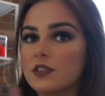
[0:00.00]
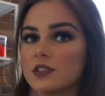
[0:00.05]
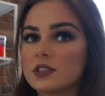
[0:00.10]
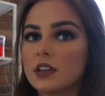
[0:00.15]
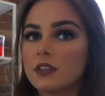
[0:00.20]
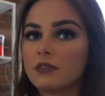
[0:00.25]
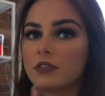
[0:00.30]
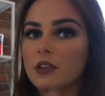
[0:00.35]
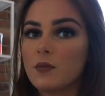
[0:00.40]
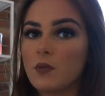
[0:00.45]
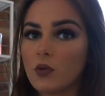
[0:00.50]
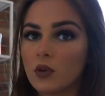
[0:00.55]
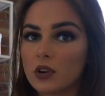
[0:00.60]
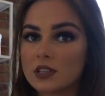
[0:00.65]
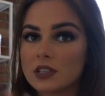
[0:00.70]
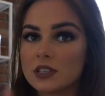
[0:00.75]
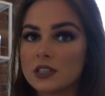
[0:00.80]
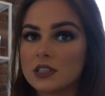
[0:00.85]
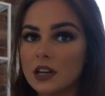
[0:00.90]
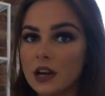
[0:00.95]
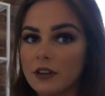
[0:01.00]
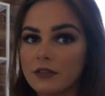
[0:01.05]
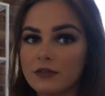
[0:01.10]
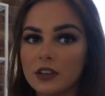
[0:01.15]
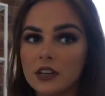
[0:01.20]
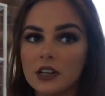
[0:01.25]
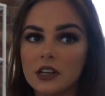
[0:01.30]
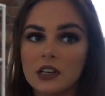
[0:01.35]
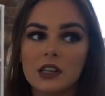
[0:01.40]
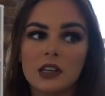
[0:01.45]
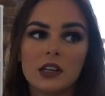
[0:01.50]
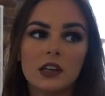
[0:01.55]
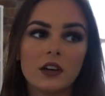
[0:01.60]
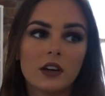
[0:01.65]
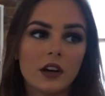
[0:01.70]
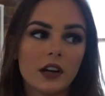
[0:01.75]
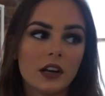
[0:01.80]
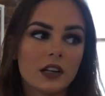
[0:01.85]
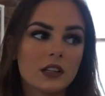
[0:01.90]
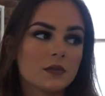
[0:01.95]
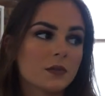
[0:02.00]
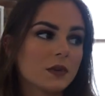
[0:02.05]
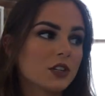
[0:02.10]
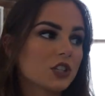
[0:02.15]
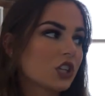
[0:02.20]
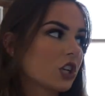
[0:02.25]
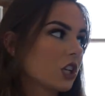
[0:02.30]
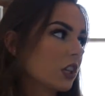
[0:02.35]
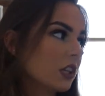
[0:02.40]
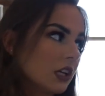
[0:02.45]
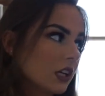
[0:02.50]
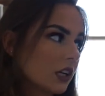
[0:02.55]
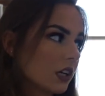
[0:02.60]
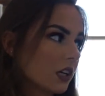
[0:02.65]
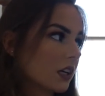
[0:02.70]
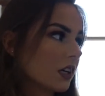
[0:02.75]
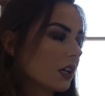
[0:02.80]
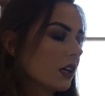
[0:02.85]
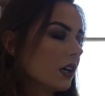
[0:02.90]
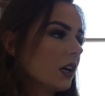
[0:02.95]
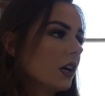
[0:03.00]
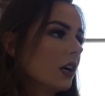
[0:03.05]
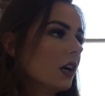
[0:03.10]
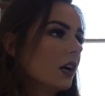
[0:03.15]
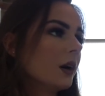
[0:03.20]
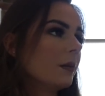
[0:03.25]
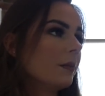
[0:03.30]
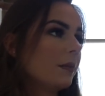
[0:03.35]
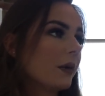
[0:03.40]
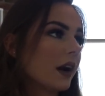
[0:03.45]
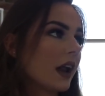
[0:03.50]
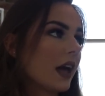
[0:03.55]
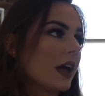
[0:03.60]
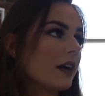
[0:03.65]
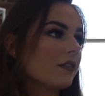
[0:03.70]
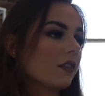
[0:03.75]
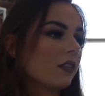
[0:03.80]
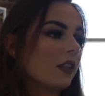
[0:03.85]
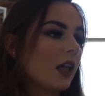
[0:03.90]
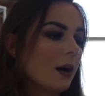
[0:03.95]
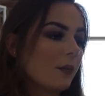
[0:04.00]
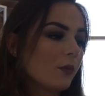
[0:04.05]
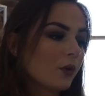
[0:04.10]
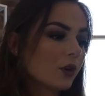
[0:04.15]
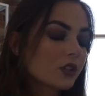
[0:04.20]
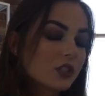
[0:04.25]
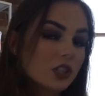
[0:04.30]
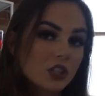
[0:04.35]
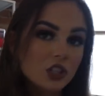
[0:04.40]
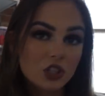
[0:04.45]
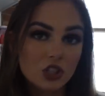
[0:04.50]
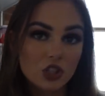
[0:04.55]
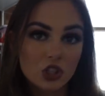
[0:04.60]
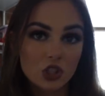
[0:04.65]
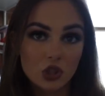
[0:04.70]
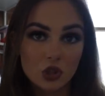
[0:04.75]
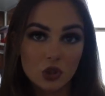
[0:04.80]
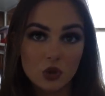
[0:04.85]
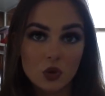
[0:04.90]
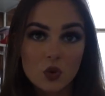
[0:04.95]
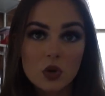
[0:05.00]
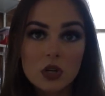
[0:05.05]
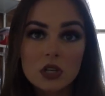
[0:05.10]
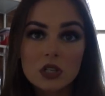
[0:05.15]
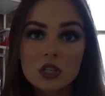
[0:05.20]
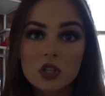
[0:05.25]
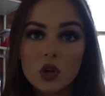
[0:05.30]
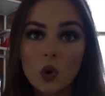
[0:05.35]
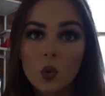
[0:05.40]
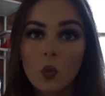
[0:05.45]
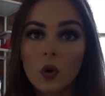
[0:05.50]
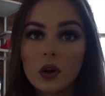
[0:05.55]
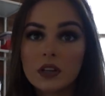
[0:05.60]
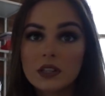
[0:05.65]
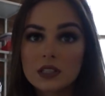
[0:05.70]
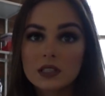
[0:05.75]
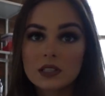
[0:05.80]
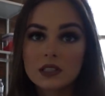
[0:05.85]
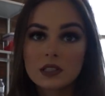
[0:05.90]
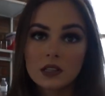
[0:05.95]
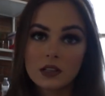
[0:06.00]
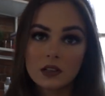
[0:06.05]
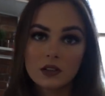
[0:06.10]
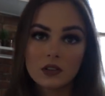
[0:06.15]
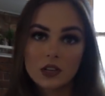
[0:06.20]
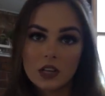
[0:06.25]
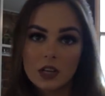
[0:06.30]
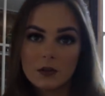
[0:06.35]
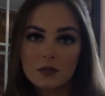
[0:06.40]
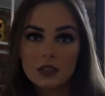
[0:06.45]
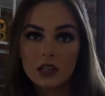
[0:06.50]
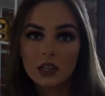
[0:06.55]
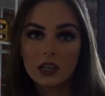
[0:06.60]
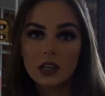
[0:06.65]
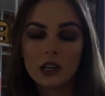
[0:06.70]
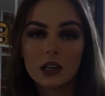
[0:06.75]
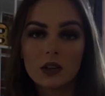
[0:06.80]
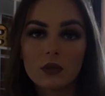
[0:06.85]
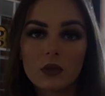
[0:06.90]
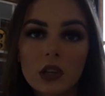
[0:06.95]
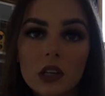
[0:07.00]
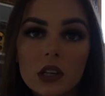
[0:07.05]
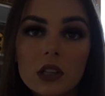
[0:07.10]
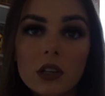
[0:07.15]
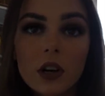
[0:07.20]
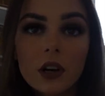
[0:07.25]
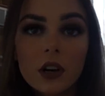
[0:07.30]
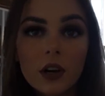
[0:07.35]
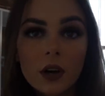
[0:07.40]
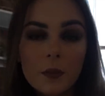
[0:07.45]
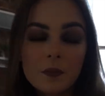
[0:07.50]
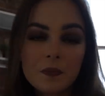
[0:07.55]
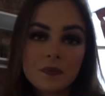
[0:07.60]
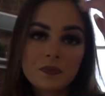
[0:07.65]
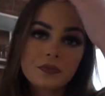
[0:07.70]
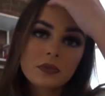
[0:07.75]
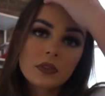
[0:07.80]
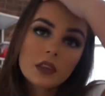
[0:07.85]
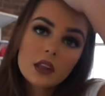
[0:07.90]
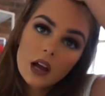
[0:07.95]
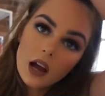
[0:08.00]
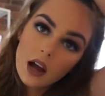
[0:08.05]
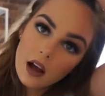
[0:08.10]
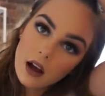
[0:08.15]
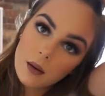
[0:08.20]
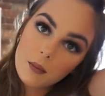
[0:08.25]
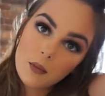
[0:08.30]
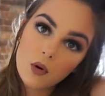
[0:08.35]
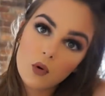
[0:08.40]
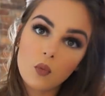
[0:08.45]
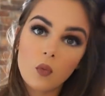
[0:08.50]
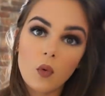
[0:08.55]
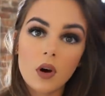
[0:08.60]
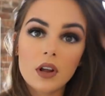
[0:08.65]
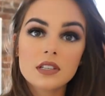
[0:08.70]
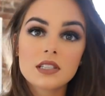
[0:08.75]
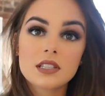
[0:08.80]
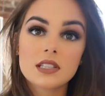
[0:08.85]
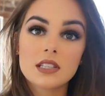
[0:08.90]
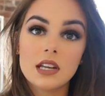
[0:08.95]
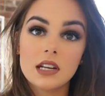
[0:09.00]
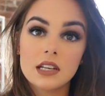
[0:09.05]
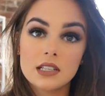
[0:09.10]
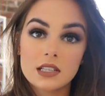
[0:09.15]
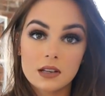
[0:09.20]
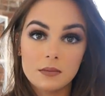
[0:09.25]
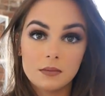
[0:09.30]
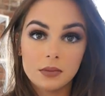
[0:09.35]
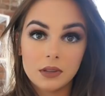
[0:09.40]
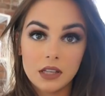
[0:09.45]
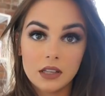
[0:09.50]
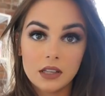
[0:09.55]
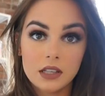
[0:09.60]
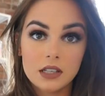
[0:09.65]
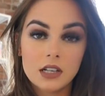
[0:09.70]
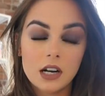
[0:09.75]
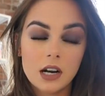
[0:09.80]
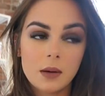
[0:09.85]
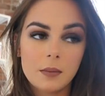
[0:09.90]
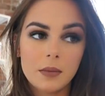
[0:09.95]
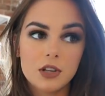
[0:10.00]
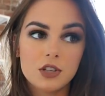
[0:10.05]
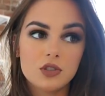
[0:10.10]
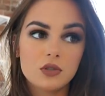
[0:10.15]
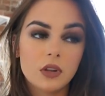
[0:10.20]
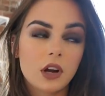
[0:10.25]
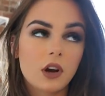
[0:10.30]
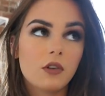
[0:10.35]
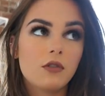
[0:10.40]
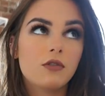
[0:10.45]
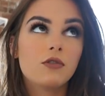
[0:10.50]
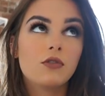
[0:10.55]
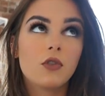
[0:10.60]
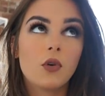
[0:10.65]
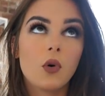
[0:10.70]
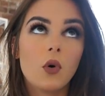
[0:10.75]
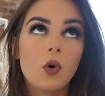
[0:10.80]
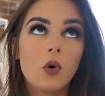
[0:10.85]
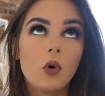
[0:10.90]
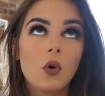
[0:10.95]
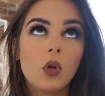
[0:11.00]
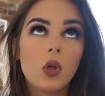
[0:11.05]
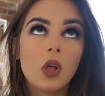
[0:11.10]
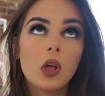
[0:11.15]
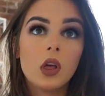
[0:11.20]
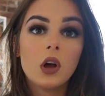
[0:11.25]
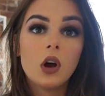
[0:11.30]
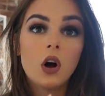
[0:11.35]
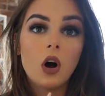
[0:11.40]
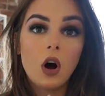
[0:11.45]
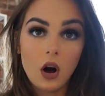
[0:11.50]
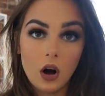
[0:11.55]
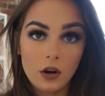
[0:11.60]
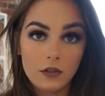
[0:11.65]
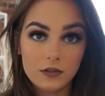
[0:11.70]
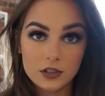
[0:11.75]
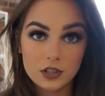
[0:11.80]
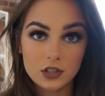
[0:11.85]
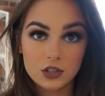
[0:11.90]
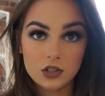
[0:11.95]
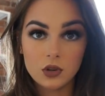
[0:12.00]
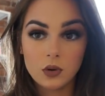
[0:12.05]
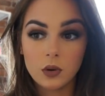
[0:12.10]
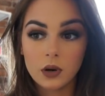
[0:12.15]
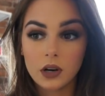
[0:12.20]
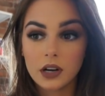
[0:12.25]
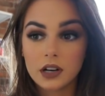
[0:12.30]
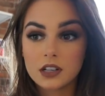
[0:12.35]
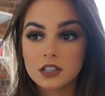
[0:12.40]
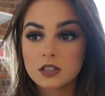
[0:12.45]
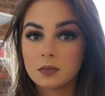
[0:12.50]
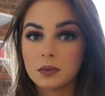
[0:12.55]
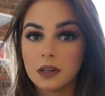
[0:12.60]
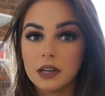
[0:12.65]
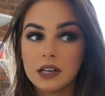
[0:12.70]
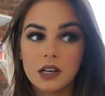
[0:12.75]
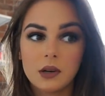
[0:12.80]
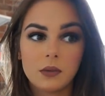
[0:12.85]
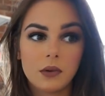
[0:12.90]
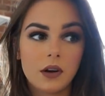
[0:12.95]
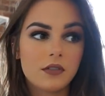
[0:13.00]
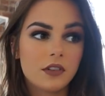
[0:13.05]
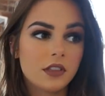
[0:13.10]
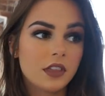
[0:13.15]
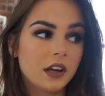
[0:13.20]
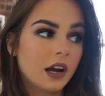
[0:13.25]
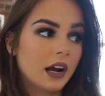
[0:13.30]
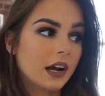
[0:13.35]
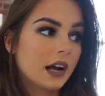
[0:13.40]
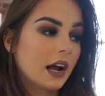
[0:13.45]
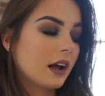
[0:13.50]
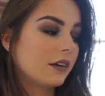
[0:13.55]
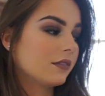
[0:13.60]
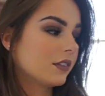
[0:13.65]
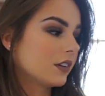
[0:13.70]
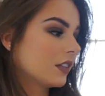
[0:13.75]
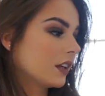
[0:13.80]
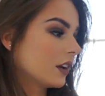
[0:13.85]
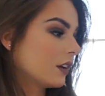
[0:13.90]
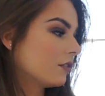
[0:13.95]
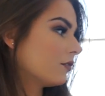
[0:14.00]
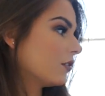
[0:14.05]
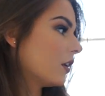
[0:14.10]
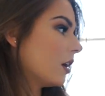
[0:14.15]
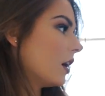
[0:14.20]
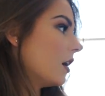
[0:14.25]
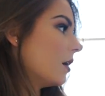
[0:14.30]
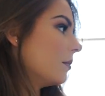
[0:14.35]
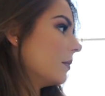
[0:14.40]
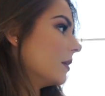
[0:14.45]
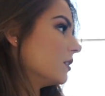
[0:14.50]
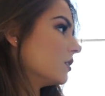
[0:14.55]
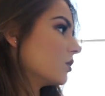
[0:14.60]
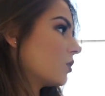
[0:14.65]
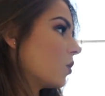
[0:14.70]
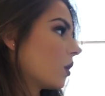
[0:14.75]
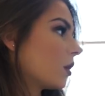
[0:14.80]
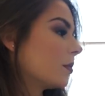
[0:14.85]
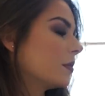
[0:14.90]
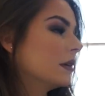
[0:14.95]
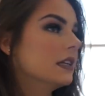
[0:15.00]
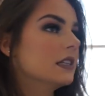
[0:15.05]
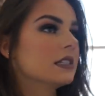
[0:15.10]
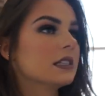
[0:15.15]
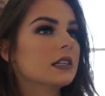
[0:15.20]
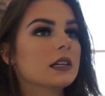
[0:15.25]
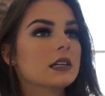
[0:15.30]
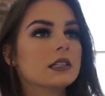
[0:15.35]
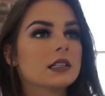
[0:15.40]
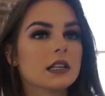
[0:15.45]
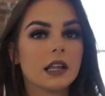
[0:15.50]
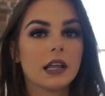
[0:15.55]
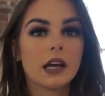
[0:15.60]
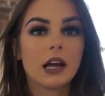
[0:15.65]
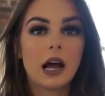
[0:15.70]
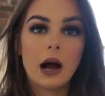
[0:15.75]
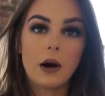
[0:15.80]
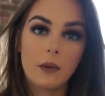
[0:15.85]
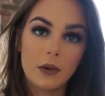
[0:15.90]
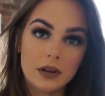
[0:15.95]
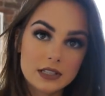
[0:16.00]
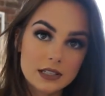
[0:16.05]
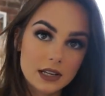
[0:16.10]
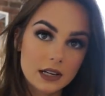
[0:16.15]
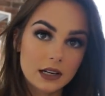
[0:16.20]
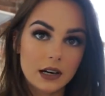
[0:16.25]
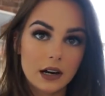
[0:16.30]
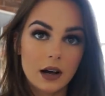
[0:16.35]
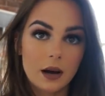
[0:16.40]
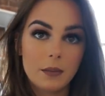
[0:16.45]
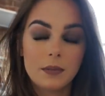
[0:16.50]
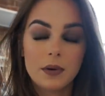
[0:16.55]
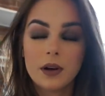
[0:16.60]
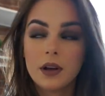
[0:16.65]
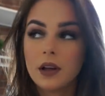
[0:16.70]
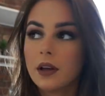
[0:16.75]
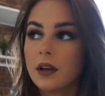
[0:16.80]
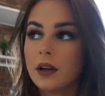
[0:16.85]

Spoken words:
it, there's definitely more stuff in here and it's much cleaner, but I have a lot more to do. So once keeps like getting really dark, once it is completely done, I'm gonna do like a full office tour explaining where everything I got everything from and decor pieces and like how I set it up,